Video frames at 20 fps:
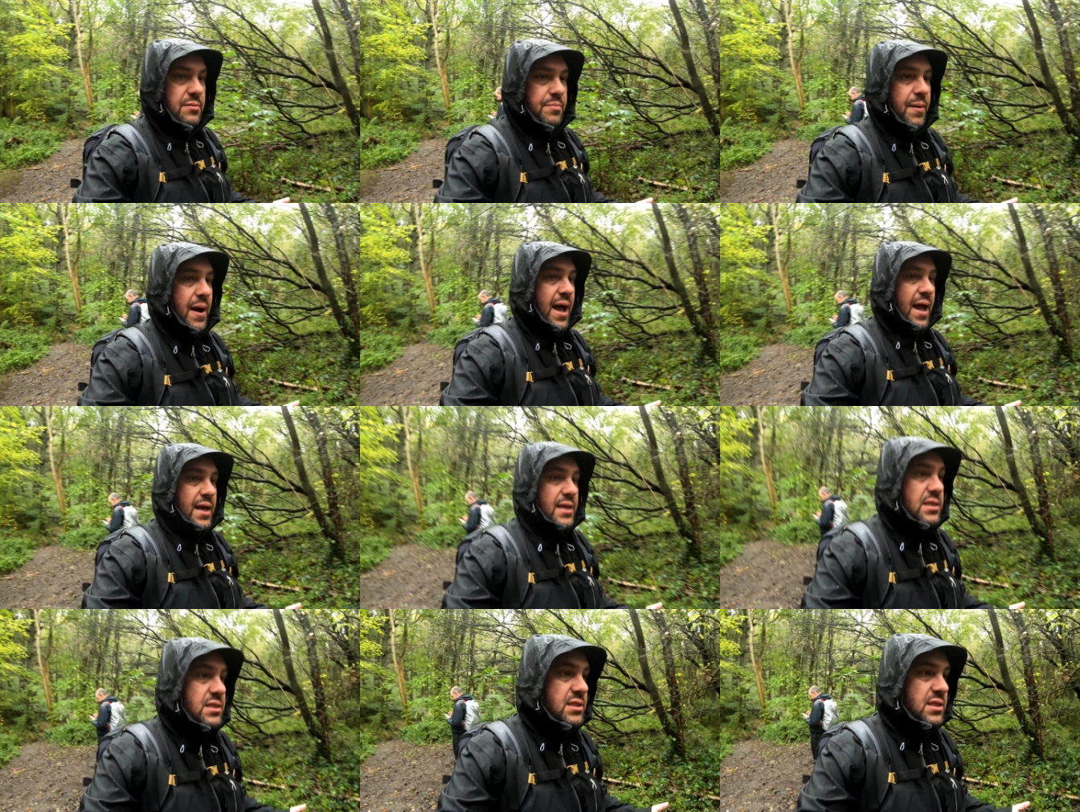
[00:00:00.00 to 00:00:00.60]
the
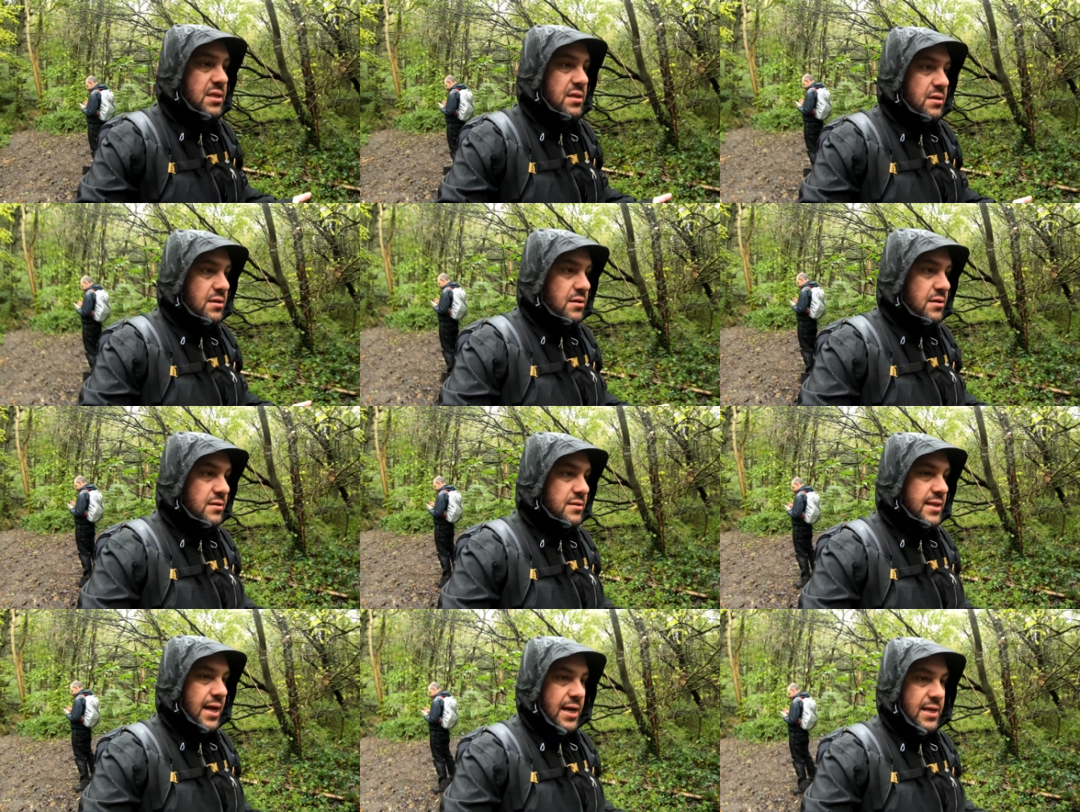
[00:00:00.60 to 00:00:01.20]
past
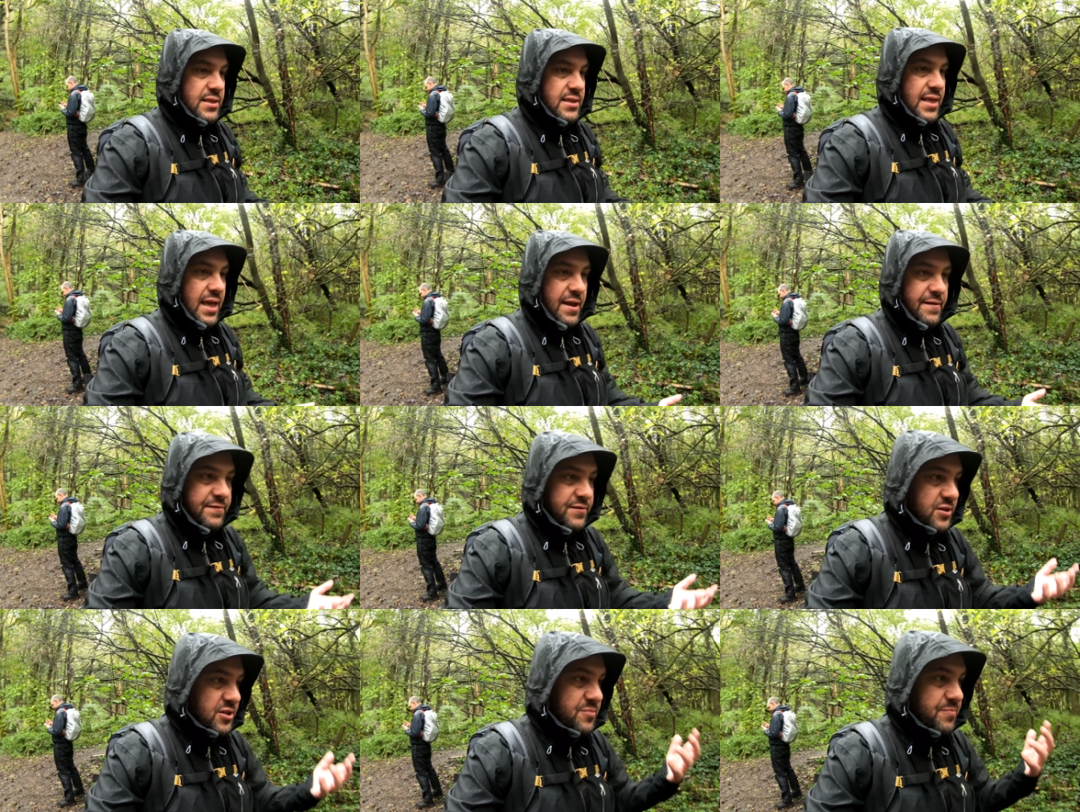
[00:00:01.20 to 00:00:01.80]
that
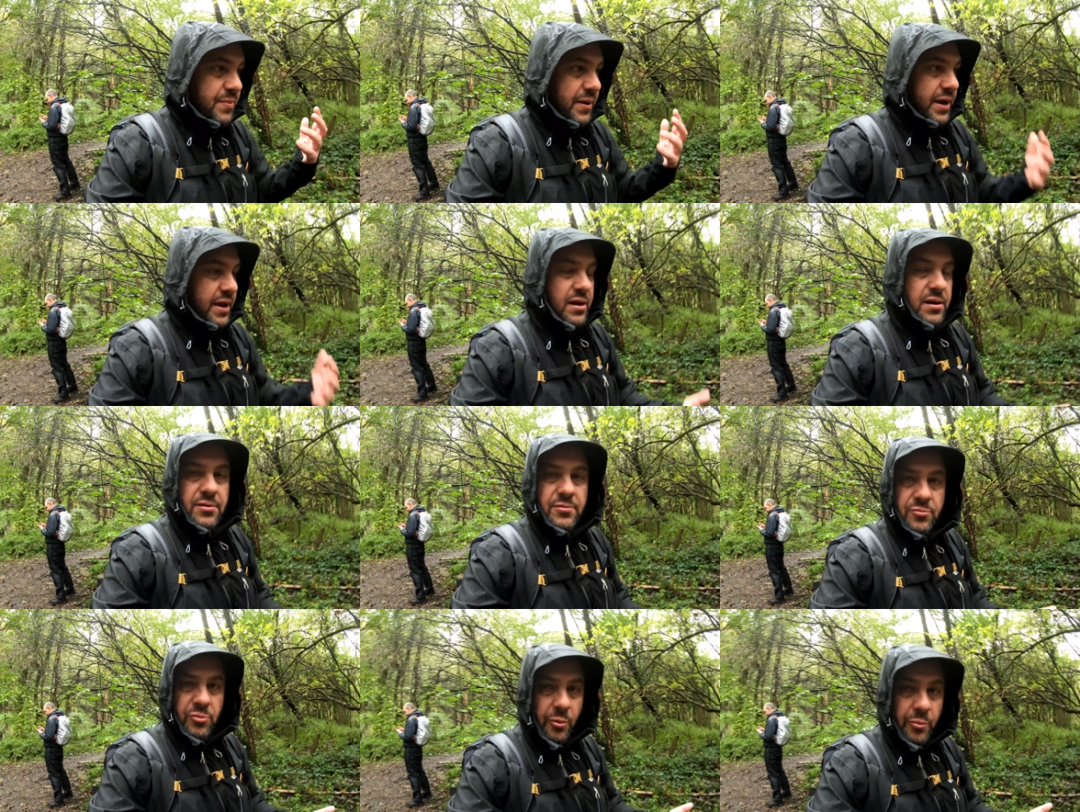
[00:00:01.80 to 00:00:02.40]
they've just
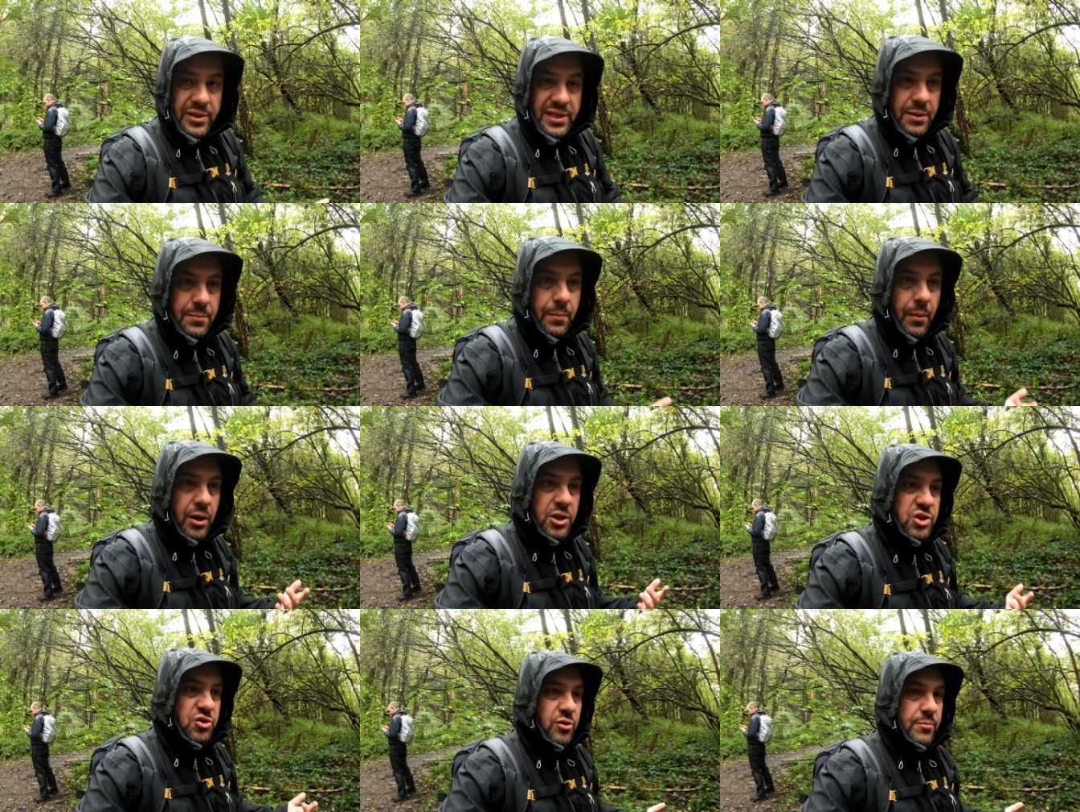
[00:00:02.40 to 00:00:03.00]
been. When we did
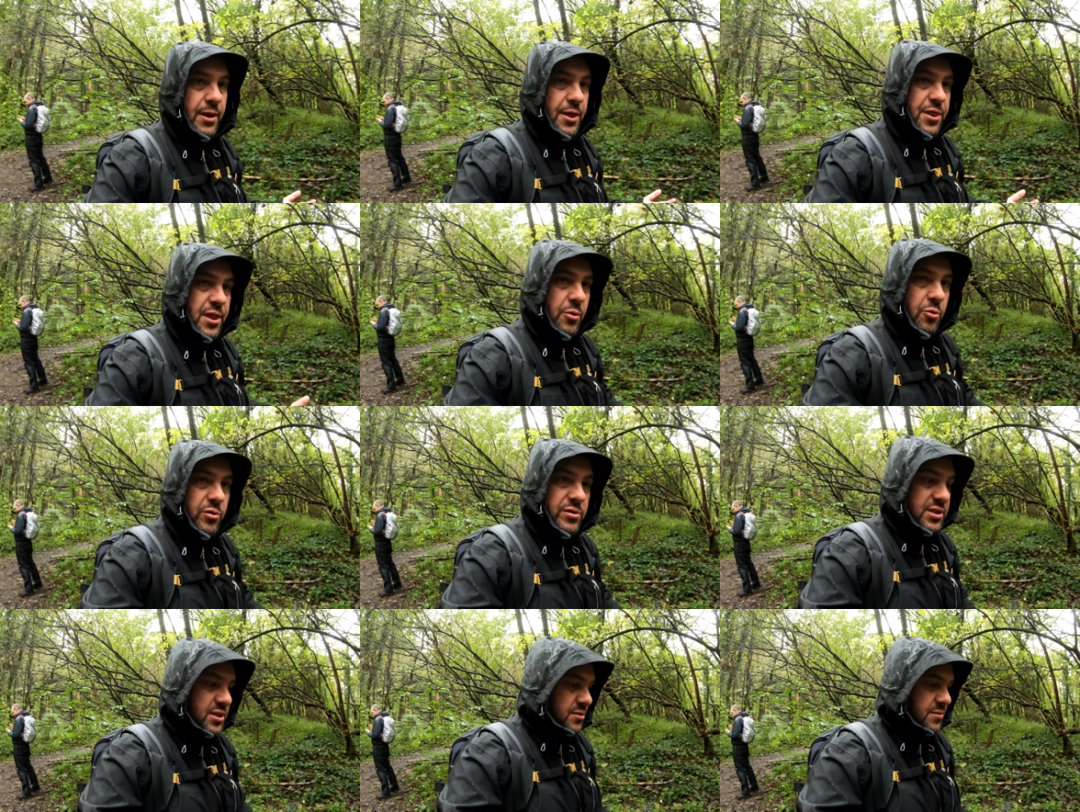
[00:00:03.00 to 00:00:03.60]
Mottram, I
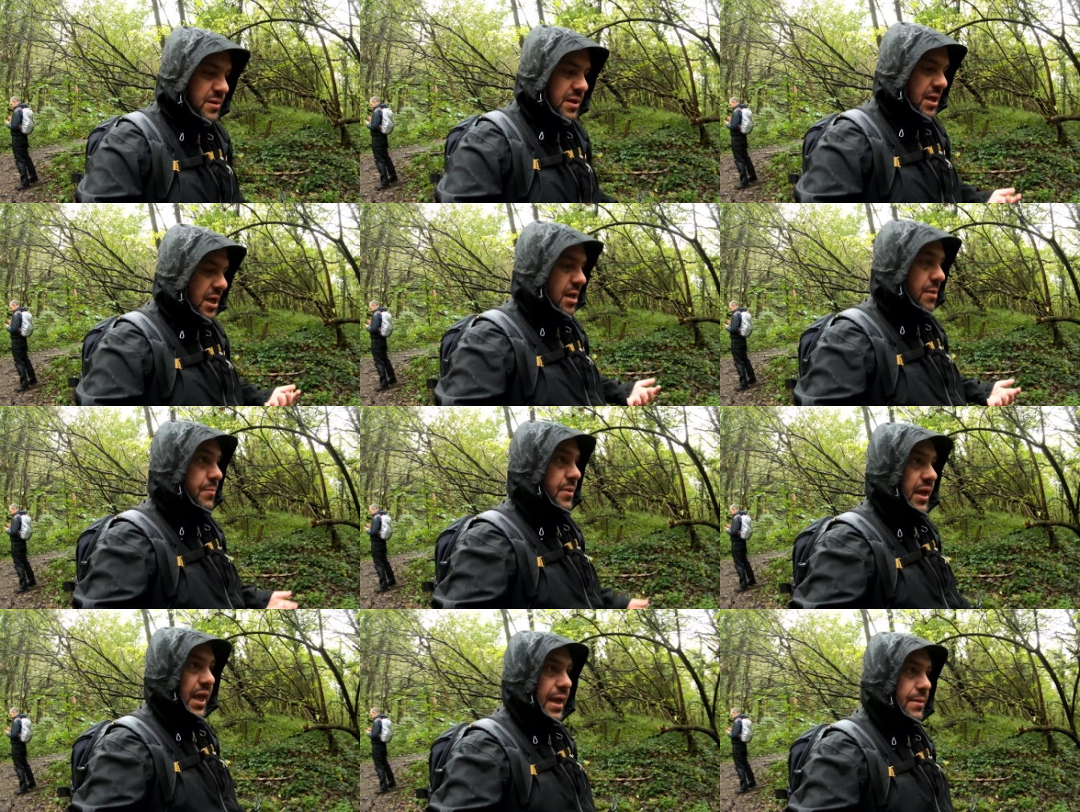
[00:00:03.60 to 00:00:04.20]
think we just
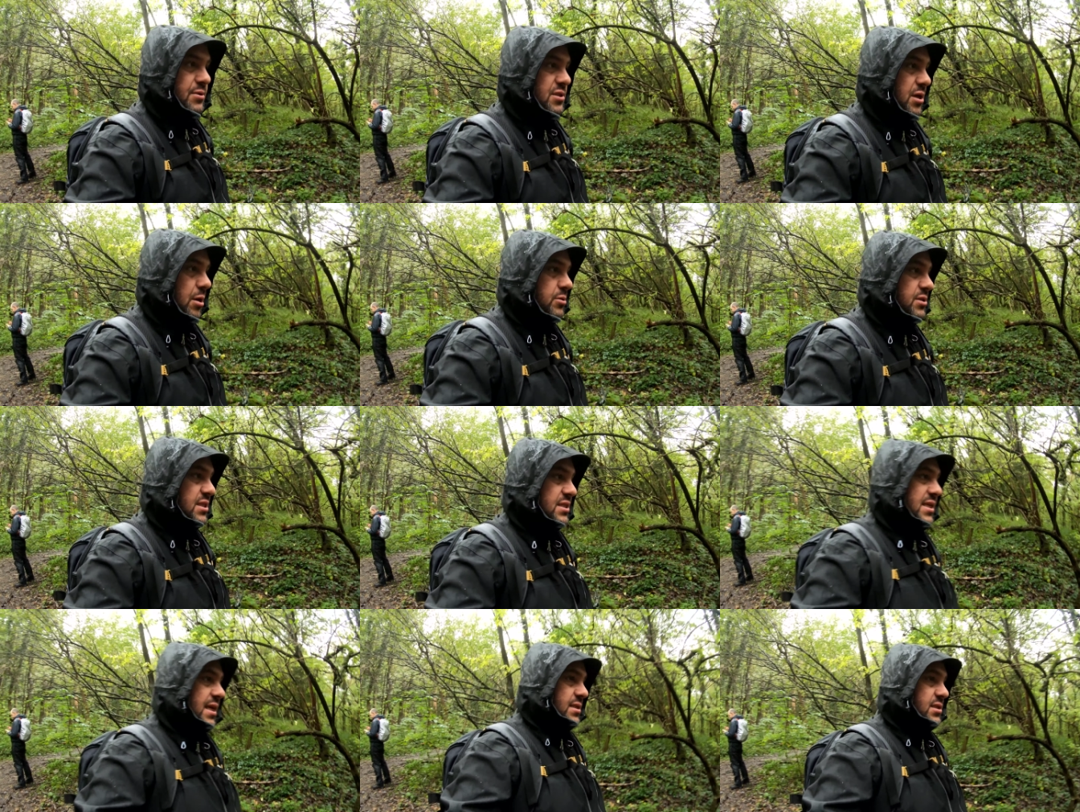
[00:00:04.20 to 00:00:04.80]
became so
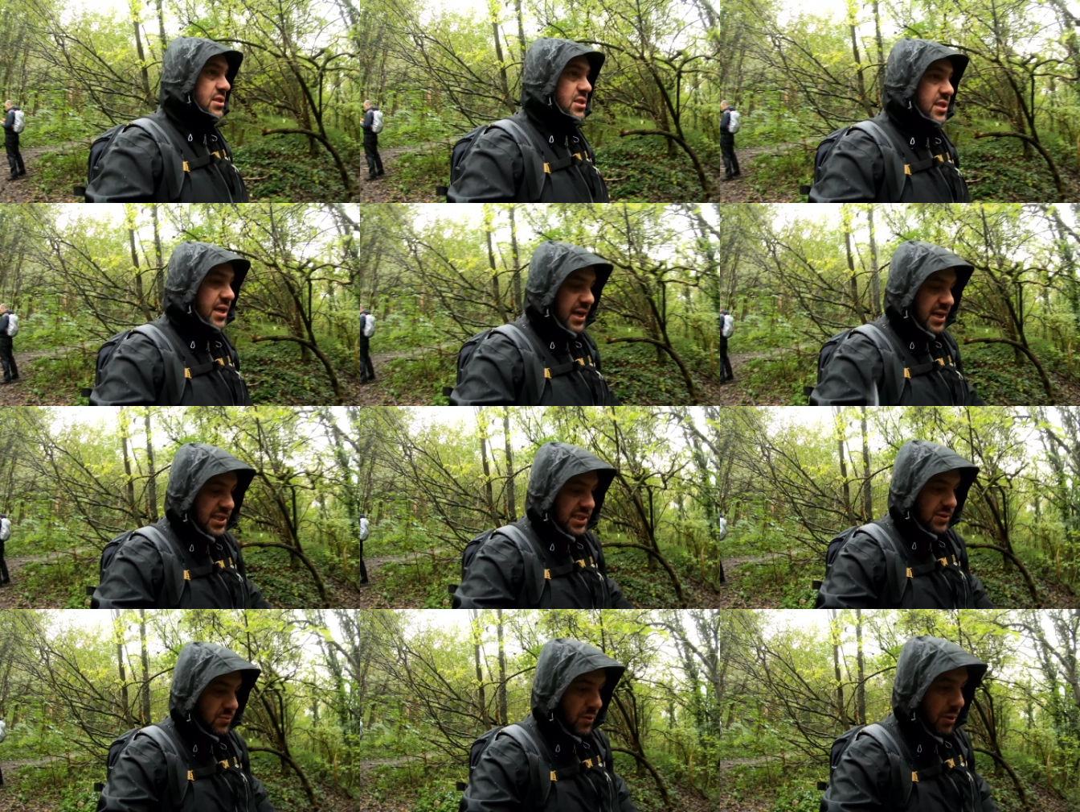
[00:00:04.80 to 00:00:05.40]

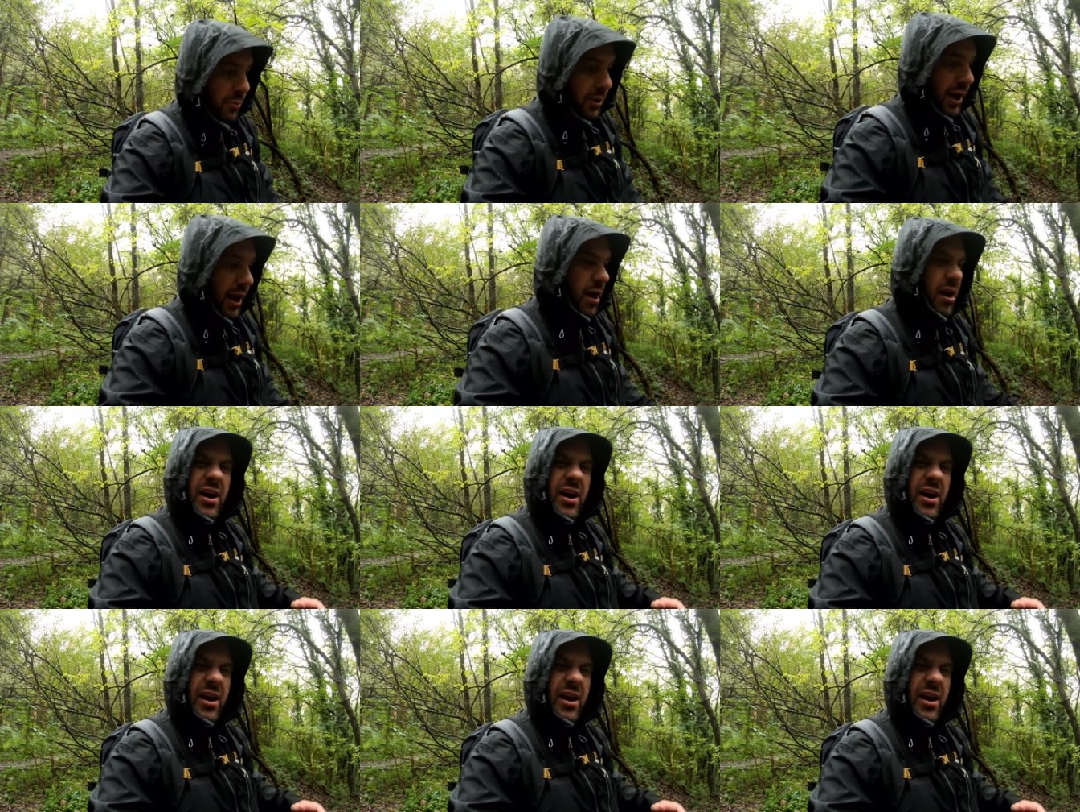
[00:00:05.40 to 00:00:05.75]
desensitized to him. We're like,